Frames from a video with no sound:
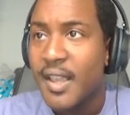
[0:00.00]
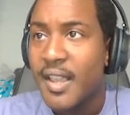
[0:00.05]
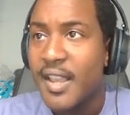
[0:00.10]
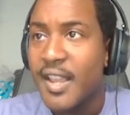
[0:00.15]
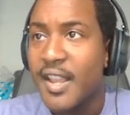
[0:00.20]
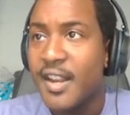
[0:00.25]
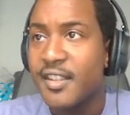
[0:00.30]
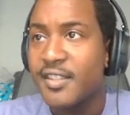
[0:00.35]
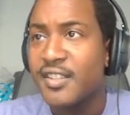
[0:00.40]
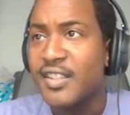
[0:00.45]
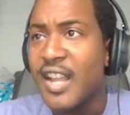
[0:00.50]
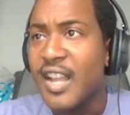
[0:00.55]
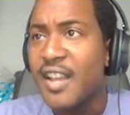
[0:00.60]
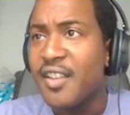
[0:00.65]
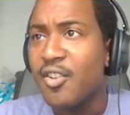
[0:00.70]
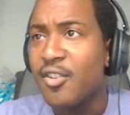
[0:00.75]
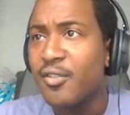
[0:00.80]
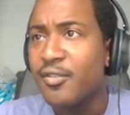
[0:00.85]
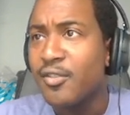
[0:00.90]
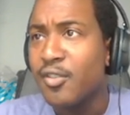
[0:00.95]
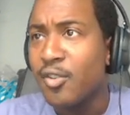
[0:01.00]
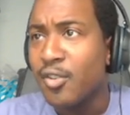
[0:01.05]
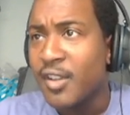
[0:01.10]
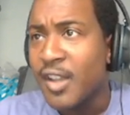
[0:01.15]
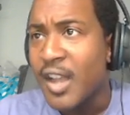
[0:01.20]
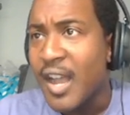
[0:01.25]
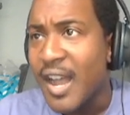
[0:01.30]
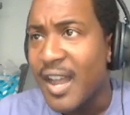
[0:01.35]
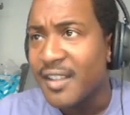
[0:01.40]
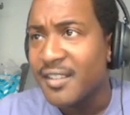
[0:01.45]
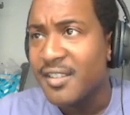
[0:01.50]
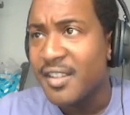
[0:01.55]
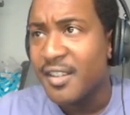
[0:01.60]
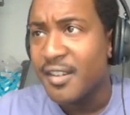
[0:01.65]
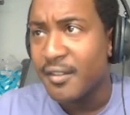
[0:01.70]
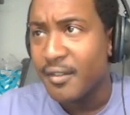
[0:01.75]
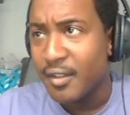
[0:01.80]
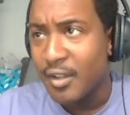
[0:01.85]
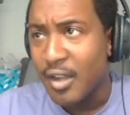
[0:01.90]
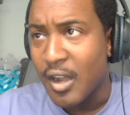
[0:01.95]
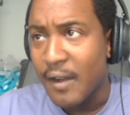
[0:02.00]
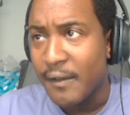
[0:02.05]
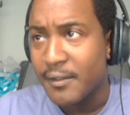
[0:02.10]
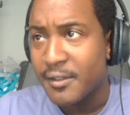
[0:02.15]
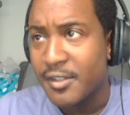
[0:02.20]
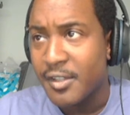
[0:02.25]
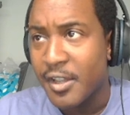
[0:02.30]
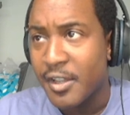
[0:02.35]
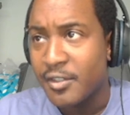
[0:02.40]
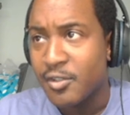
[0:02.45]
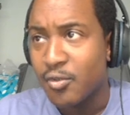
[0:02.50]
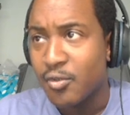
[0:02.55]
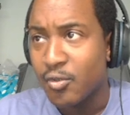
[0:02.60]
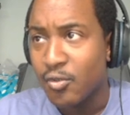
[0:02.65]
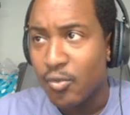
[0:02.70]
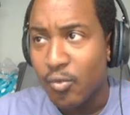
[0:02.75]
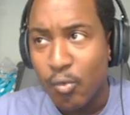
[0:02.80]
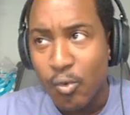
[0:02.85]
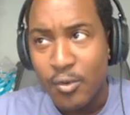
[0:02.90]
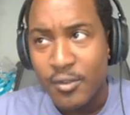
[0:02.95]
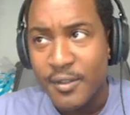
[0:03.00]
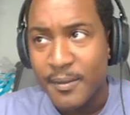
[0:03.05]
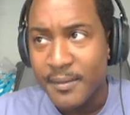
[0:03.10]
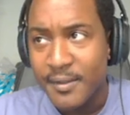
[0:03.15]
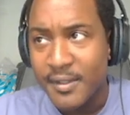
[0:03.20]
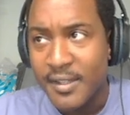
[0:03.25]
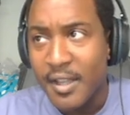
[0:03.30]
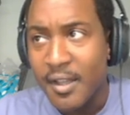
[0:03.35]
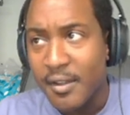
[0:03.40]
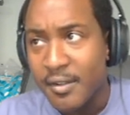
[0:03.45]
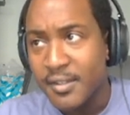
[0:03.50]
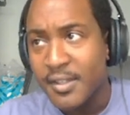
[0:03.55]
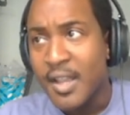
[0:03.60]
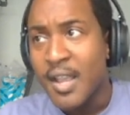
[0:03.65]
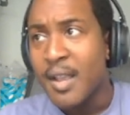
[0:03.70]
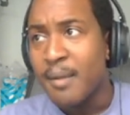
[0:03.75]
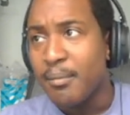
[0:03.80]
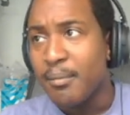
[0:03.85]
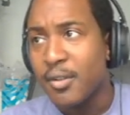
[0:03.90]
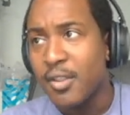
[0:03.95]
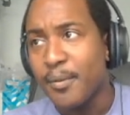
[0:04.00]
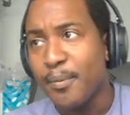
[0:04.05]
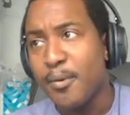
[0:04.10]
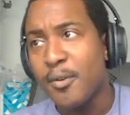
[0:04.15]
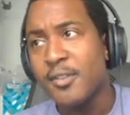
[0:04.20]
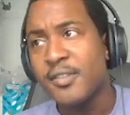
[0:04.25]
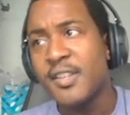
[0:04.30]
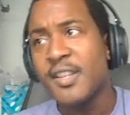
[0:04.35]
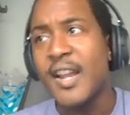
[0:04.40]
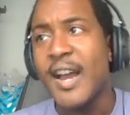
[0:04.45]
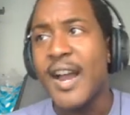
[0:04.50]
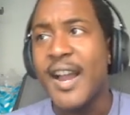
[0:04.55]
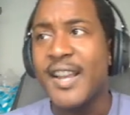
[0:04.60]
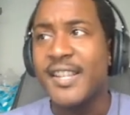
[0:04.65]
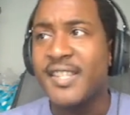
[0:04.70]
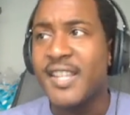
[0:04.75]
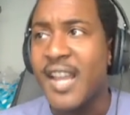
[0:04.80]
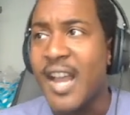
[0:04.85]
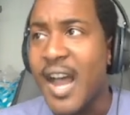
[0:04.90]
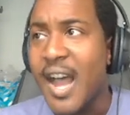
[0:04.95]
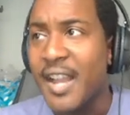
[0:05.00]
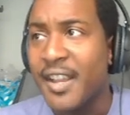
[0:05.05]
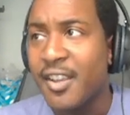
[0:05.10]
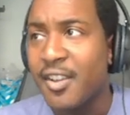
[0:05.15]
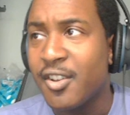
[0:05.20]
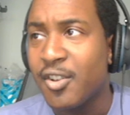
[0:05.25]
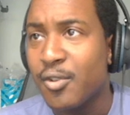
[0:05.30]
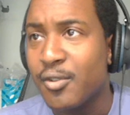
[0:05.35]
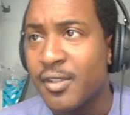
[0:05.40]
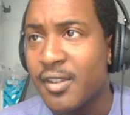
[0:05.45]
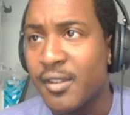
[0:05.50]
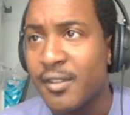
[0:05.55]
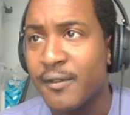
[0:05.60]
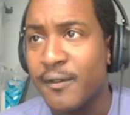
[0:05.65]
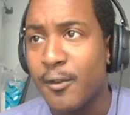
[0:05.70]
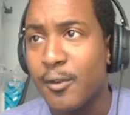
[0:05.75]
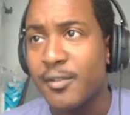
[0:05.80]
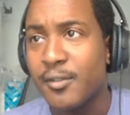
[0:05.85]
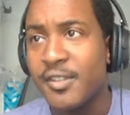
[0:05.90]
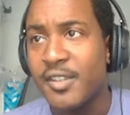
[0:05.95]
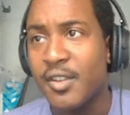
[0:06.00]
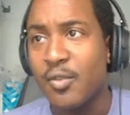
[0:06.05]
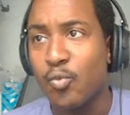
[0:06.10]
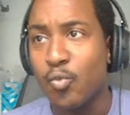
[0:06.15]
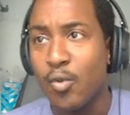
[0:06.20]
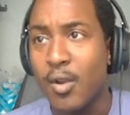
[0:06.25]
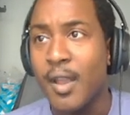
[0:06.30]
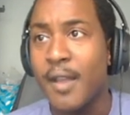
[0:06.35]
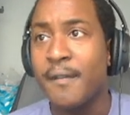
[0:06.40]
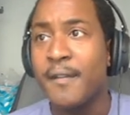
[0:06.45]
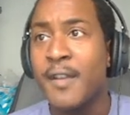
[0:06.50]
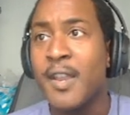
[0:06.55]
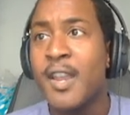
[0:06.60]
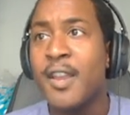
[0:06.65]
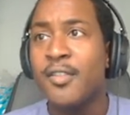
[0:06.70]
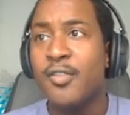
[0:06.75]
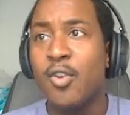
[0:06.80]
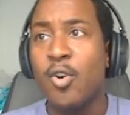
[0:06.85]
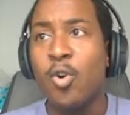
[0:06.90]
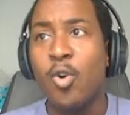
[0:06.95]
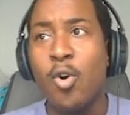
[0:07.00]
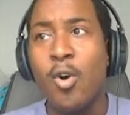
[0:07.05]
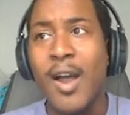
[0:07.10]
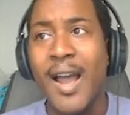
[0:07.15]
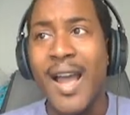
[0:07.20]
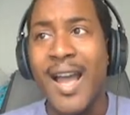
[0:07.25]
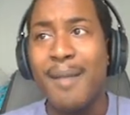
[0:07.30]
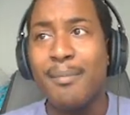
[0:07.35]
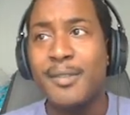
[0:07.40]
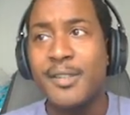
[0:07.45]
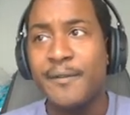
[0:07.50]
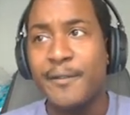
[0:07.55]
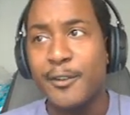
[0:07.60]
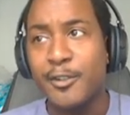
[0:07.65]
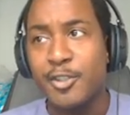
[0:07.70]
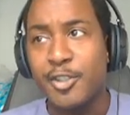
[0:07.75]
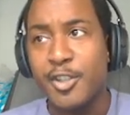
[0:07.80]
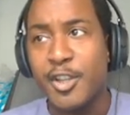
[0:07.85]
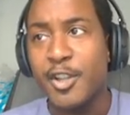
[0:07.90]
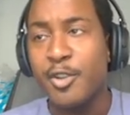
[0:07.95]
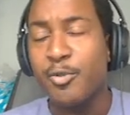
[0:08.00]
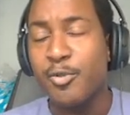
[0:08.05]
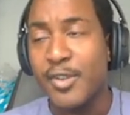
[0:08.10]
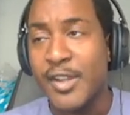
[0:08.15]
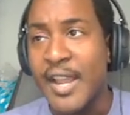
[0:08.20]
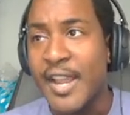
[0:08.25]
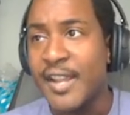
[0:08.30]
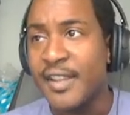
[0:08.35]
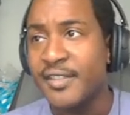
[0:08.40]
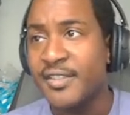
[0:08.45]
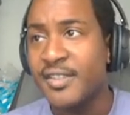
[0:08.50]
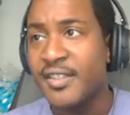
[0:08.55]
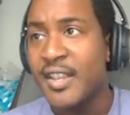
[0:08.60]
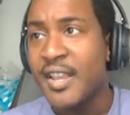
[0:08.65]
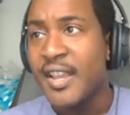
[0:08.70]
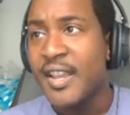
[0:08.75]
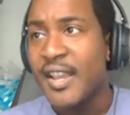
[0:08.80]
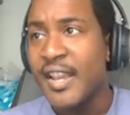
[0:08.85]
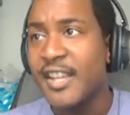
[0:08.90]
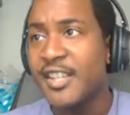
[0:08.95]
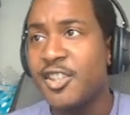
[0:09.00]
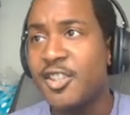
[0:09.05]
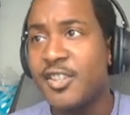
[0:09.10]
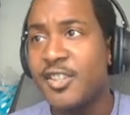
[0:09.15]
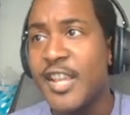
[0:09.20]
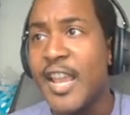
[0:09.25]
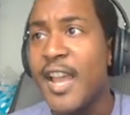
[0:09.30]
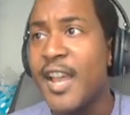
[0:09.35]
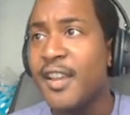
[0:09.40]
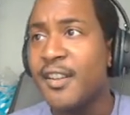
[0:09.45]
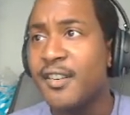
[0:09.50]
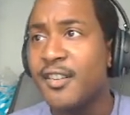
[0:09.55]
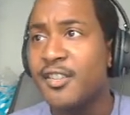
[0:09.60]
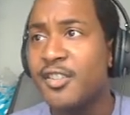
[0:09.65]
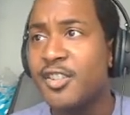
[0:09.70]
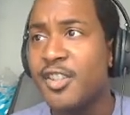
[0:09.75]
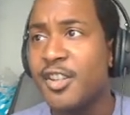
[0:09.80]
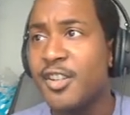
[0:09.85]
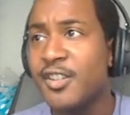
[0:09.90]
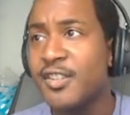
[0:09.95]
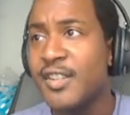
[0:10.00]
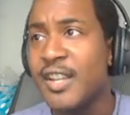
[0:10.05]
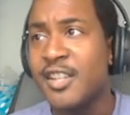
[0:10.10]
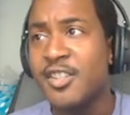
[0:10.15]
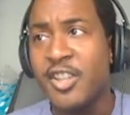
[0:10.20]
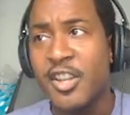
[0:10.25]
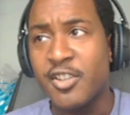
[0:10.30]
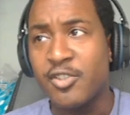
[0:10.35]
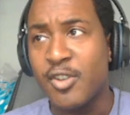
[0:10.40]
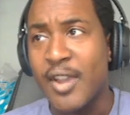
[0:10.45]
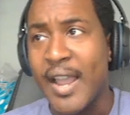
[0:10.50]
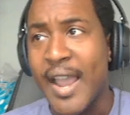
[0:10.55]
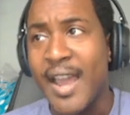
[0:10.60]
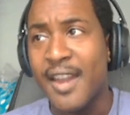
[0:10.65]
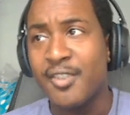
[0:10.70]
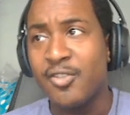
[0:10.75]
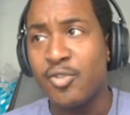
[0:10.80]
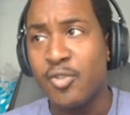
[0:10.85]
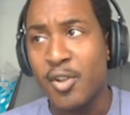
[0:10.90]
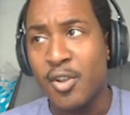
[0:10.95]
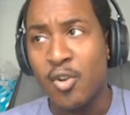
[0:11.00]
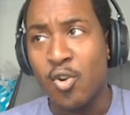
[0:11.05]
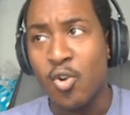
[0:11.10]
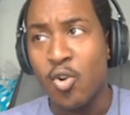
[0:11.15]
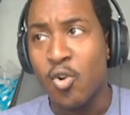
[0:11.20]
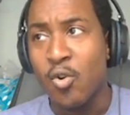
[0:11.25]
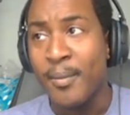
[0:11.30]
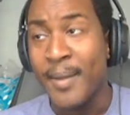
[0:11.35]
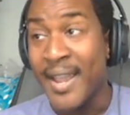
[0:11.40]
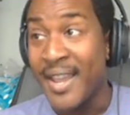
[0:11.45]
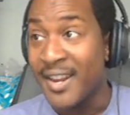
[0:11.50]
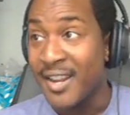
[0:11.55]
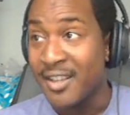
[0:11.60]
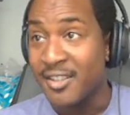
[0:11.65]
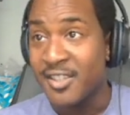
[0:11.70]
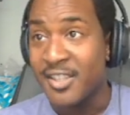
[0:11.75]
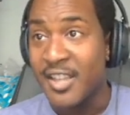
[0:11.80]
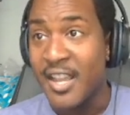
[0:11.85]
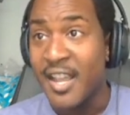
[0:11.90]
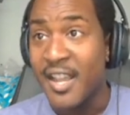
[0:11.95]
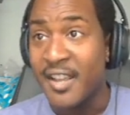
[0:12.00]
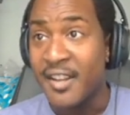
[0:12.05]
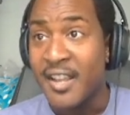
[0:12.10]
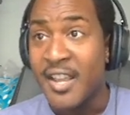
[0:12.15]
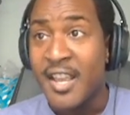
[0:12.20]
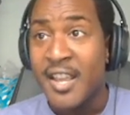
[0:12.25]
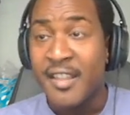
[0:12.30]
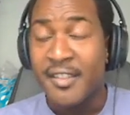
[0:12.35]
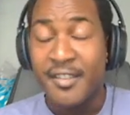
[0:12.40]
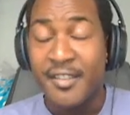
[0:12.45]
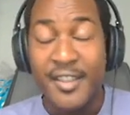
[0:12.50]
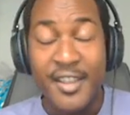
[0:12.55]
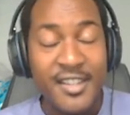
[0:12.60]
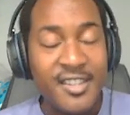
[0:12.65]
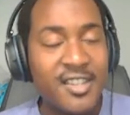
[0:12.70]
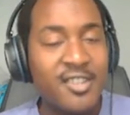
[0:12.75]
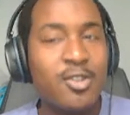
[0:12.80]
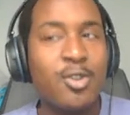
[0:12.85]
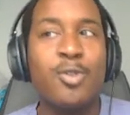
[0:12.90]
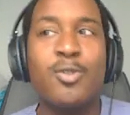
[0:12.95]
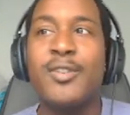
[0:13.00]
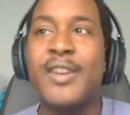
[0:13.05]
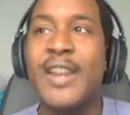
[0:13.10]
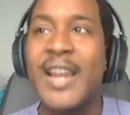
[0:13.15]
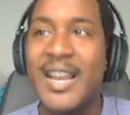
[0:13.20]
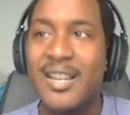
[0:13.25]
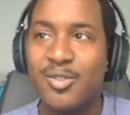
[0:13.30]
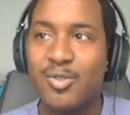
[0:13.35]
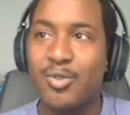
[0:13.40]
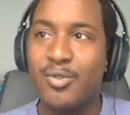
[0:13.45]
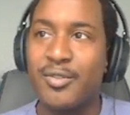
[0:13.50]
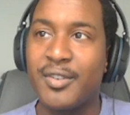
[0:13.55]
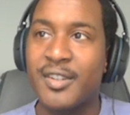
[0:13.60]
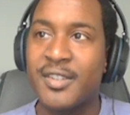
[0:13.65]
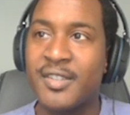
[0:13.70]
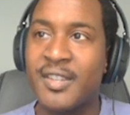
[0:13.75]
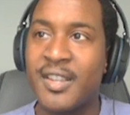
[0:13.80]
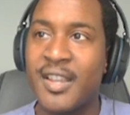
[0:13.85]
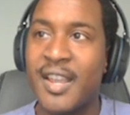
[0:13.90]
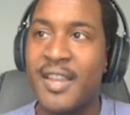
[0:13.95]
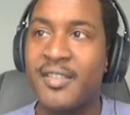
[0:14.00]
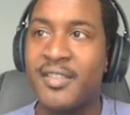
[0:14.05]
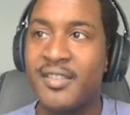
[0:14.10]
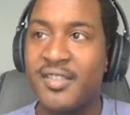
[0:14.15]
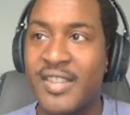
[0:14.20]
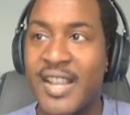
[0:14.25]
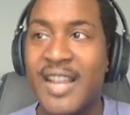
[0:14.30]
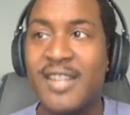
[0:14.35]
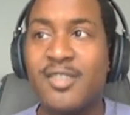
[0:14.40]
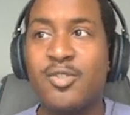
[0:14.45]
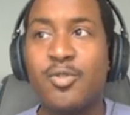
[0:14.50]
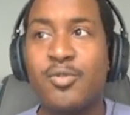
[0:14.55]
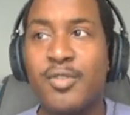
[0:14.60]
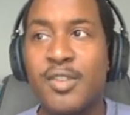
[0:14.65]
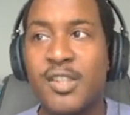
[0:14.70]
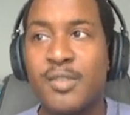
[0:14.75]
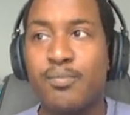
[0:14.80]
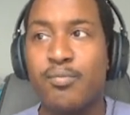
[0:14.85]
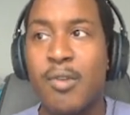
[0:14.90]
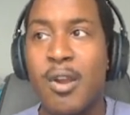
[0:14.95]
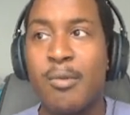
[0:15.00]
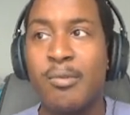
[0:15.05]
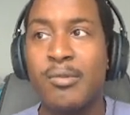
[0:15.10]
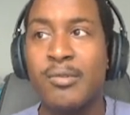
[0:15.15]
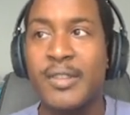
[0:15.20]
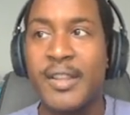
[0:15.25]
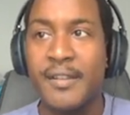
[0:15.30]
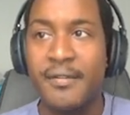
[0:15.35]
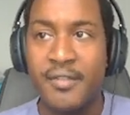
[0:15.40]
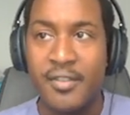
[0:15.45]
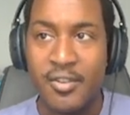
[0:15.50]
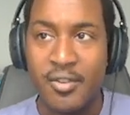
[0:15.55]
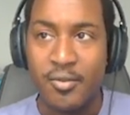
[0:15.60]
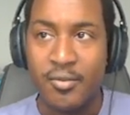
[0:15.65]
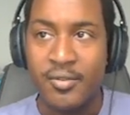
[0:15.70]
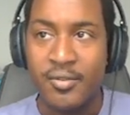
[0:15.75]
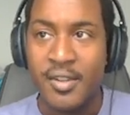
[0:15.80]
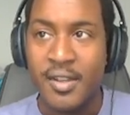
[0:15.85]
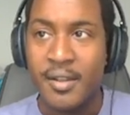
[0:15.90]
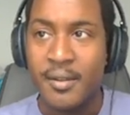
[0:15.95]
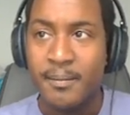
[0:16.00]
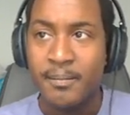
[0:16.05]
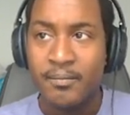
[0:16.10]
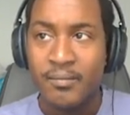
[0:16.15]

It is not the content of the conversation or the words themselves, but the person Ayase Akiko is conversing with, the whole atmosphere she creates. And yet, she does not change her attitude at home and outside. This is her naturalness, and this naturalness brought relief to Yuuta.